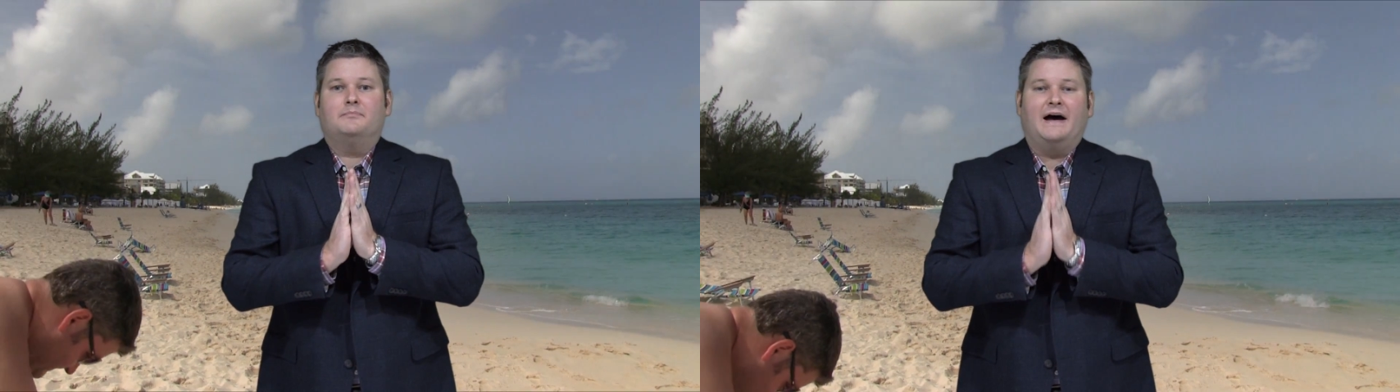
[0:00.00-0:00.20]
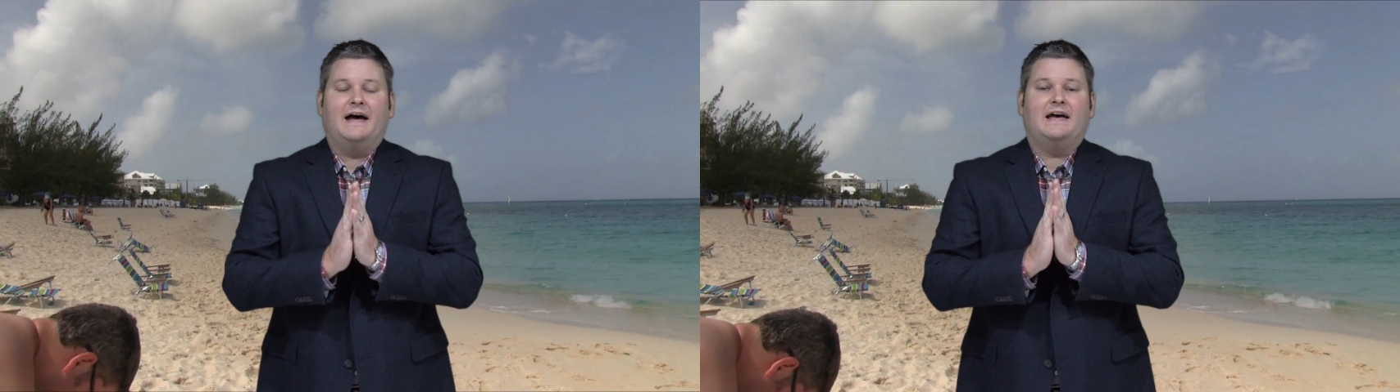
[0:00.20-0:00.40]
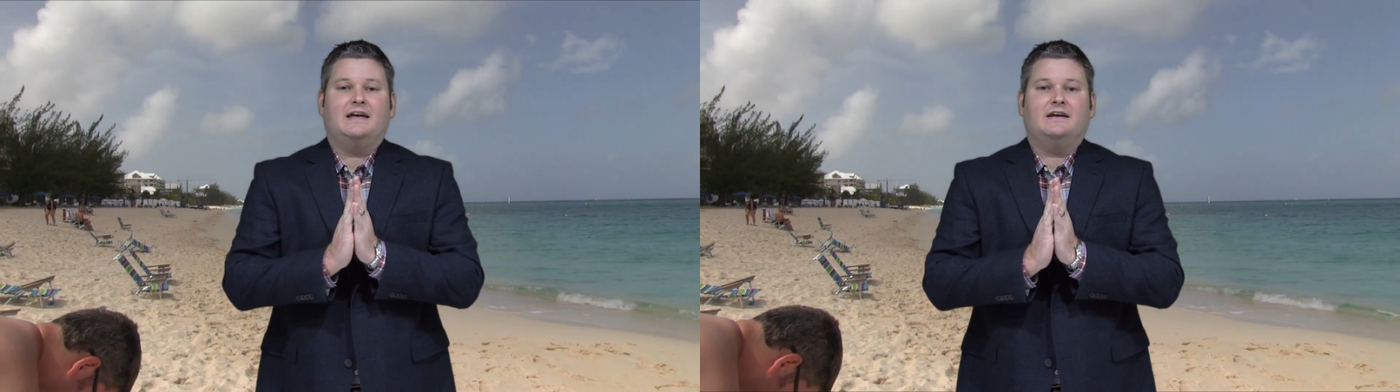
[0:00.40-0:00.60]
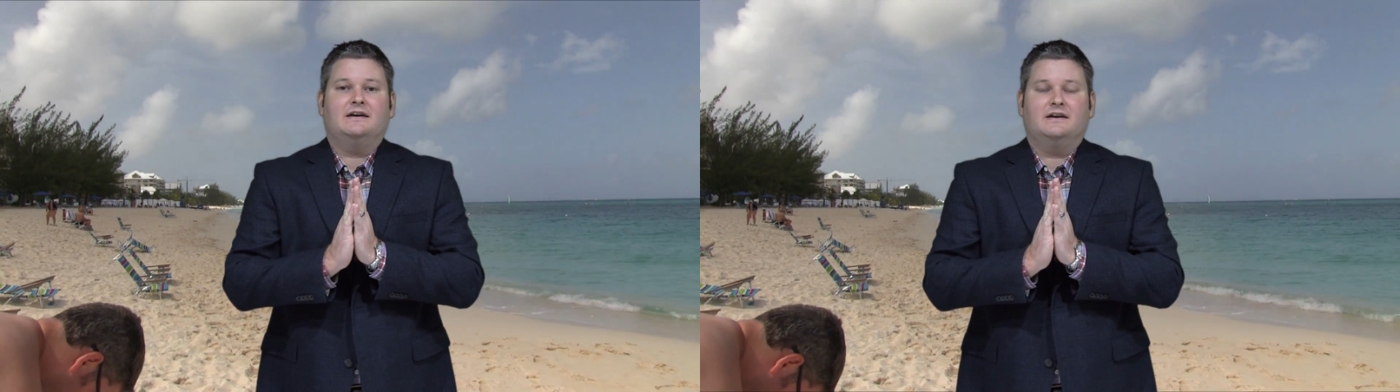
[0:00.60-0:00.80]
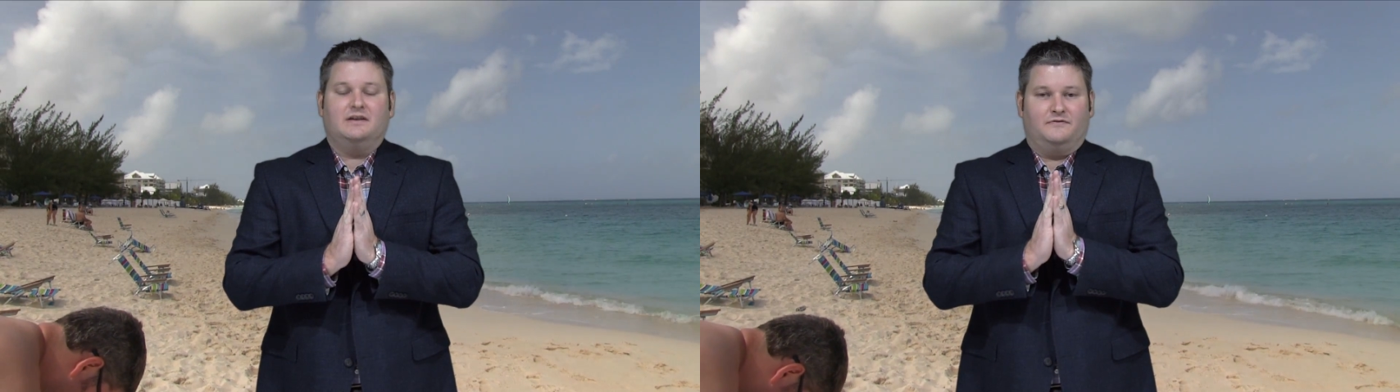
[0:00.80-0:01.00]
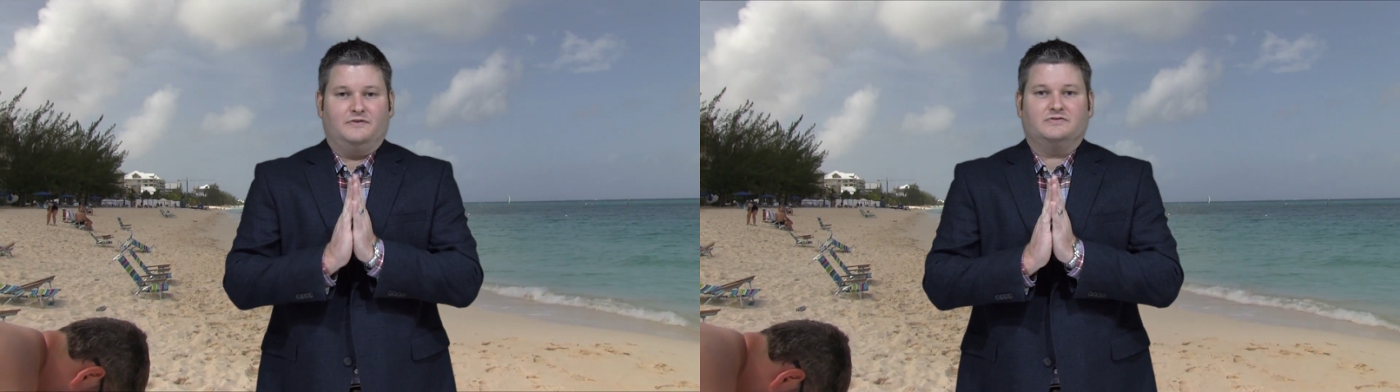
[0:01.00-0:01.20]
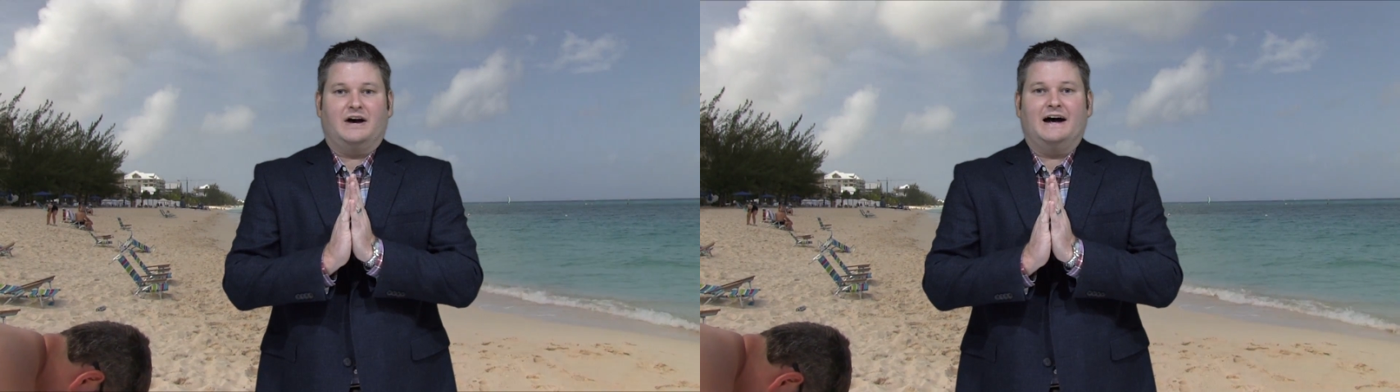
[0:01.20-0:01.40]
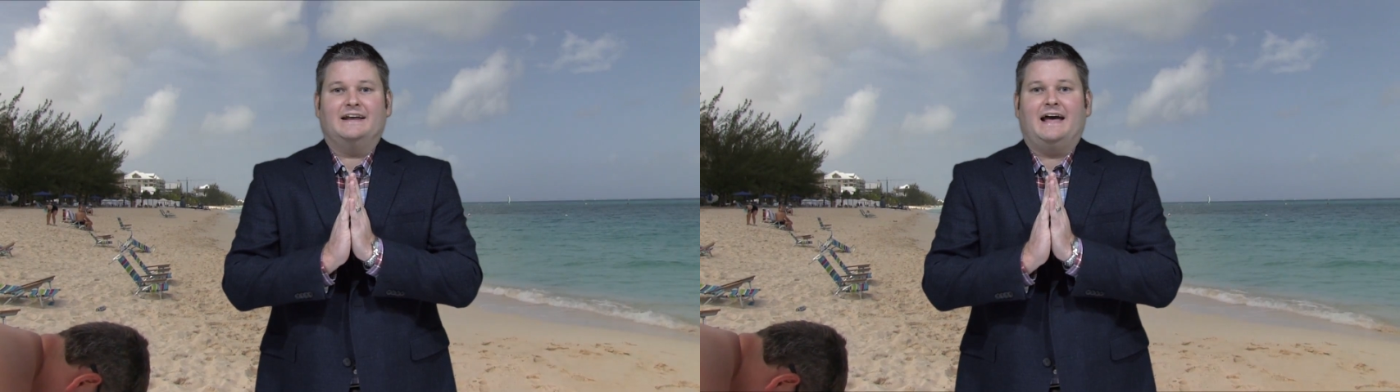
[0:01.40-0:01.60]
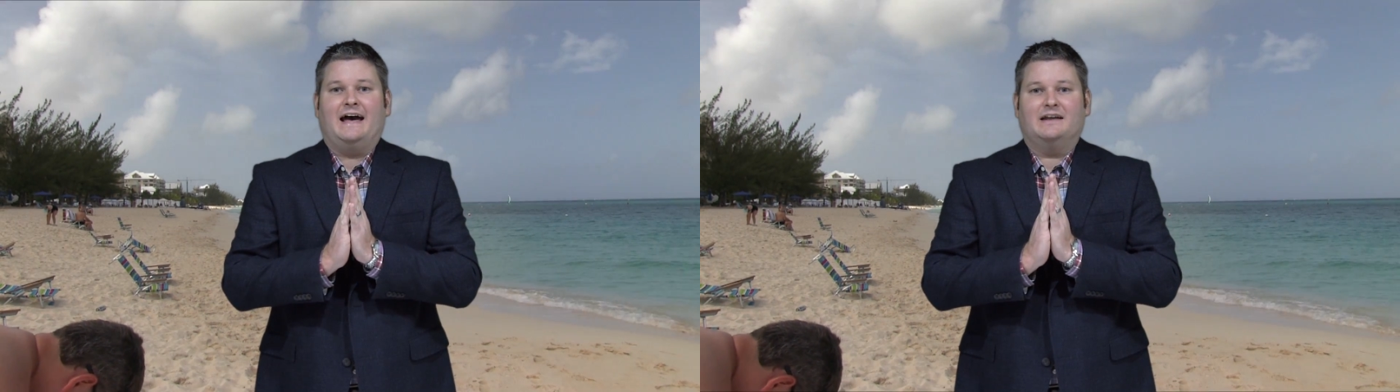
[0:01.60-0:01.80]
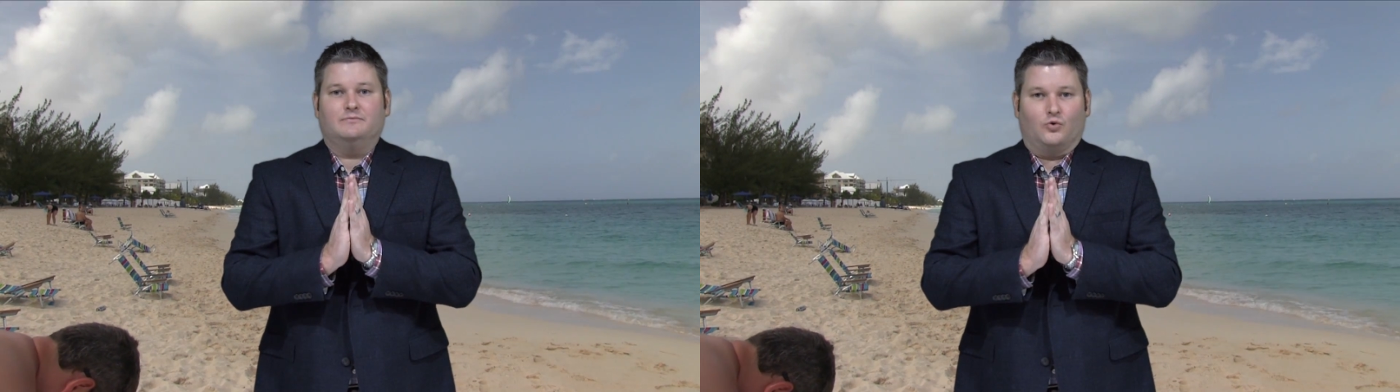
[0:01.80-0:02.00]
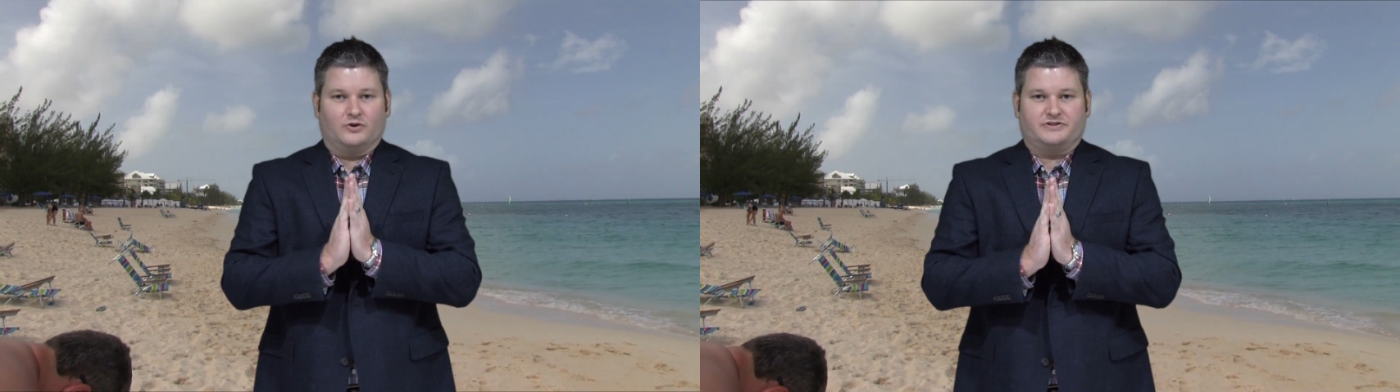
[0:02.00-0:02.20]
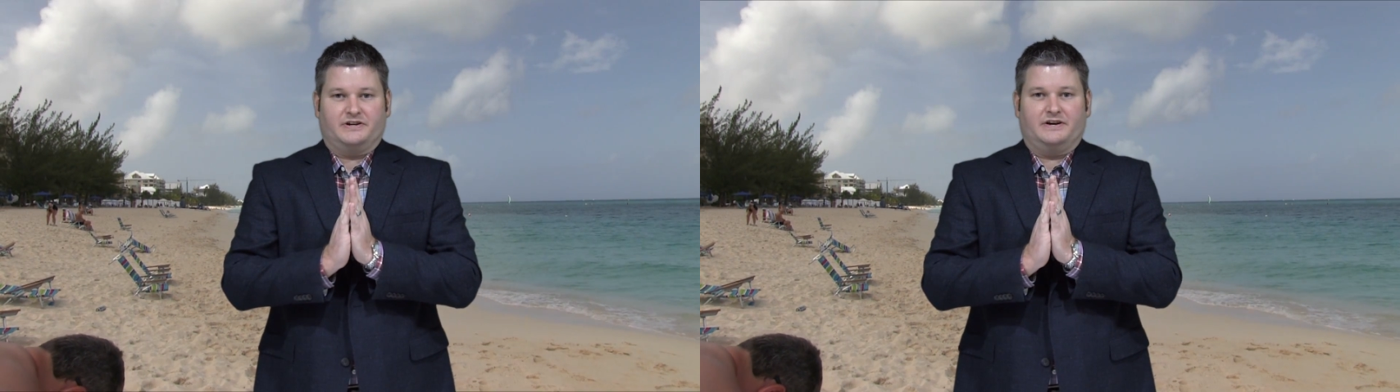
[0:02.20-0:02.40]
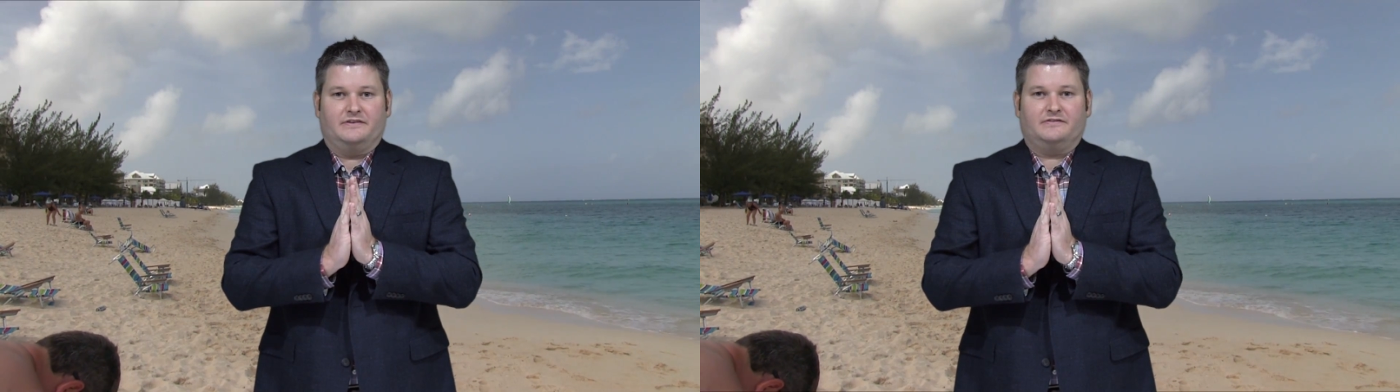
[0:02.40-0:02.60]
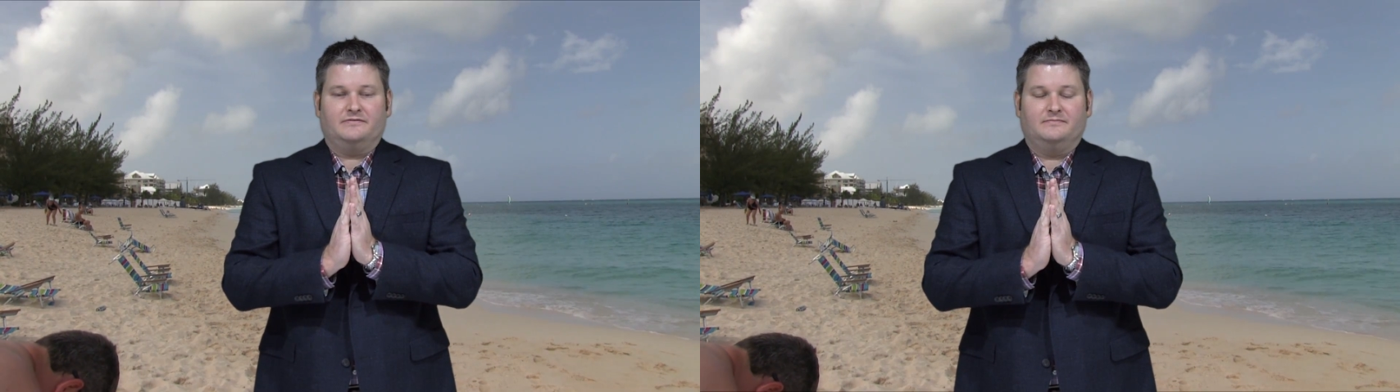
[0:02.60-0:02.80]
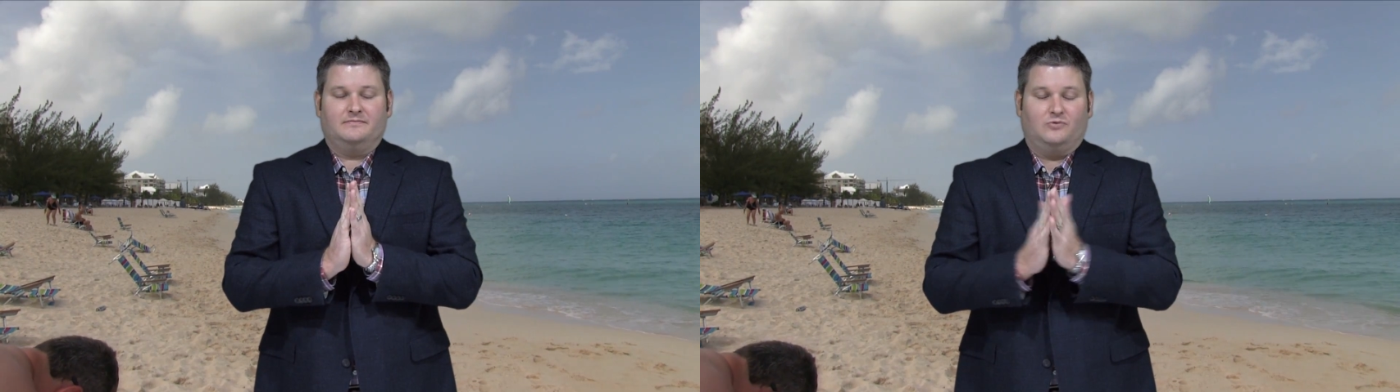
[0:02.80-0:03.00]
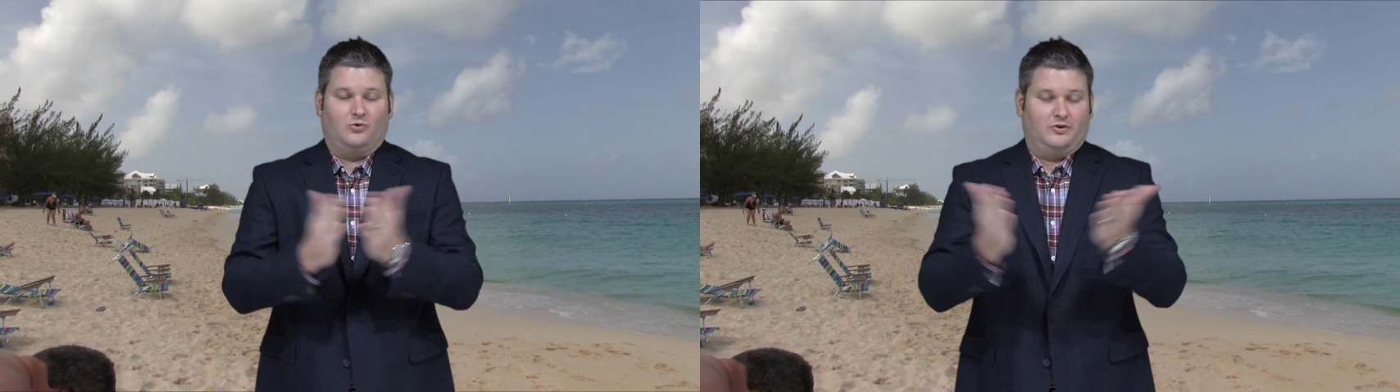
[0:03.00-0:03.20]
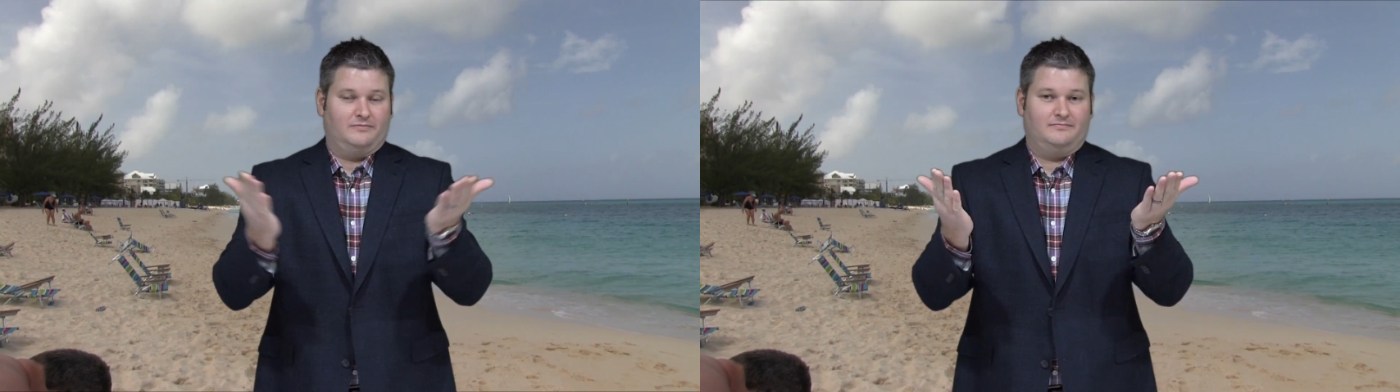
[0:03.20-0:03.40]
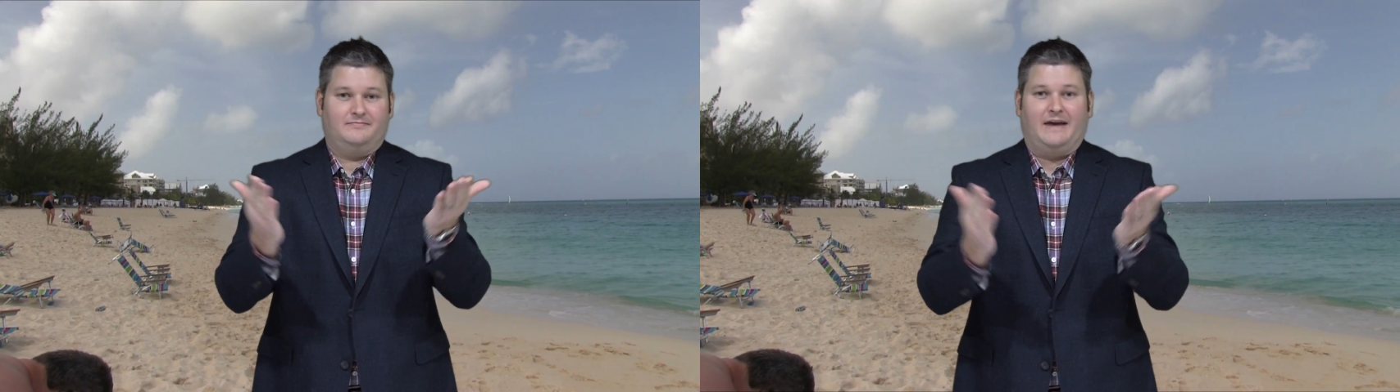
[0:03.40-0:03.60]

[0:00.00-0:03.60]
pay if you tried to add more shares or